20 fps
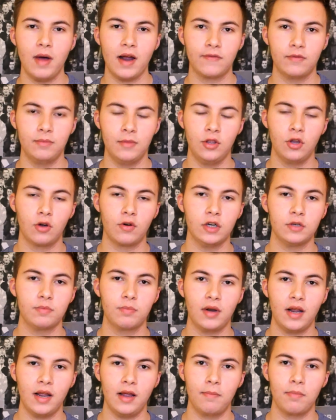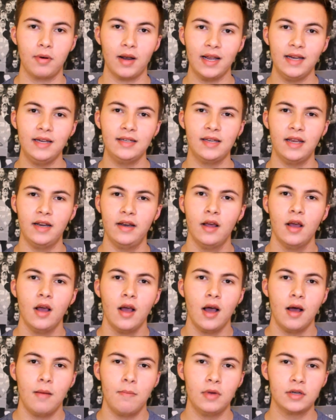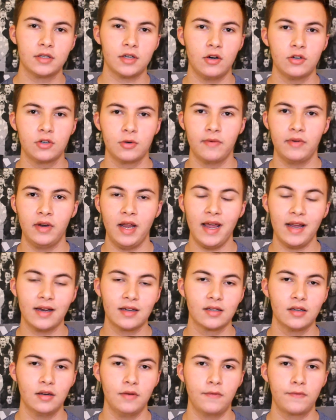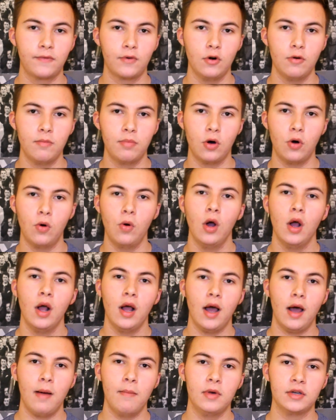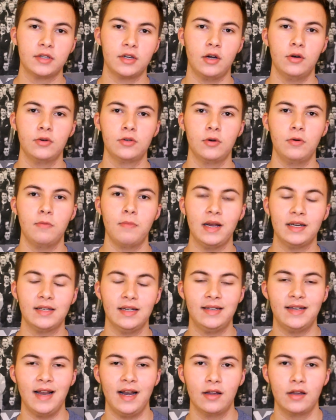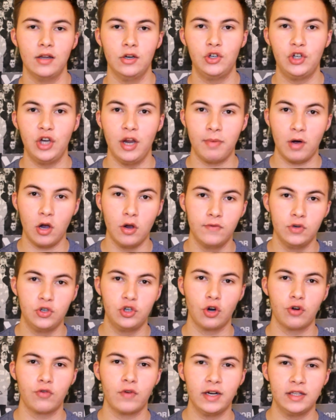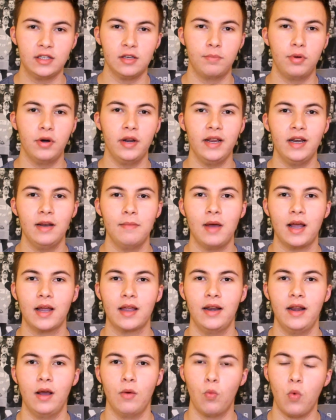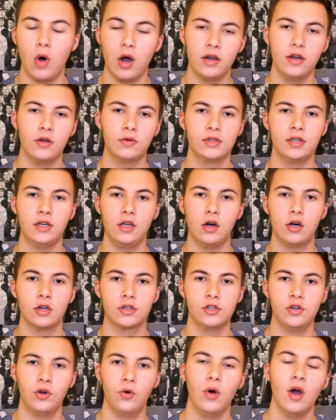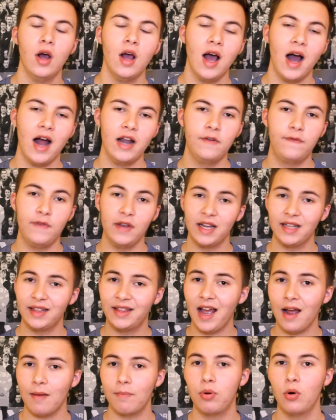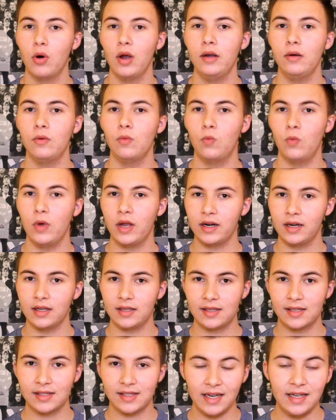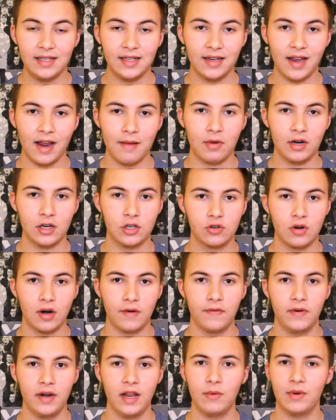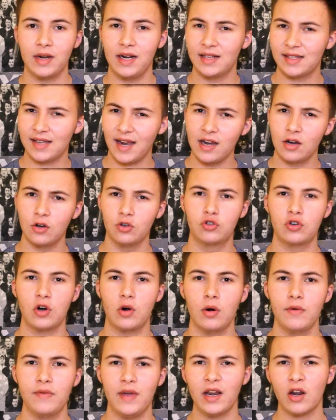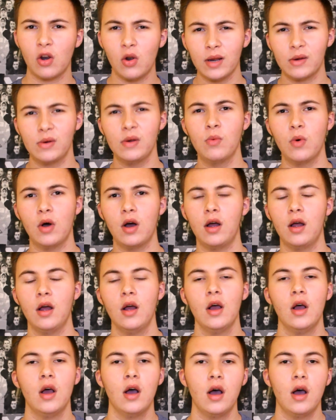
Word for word: back from the Norwich player. Plays in Mesut Ozil with an excellent through ball, and Mesut Ozil makes a delicate chip over John Ruddy to put it in the back of net, 1 0 to the Arsenal. And you think at that point we're going to seize the game by the scruff of the neck, we're going to take control of it, and like we were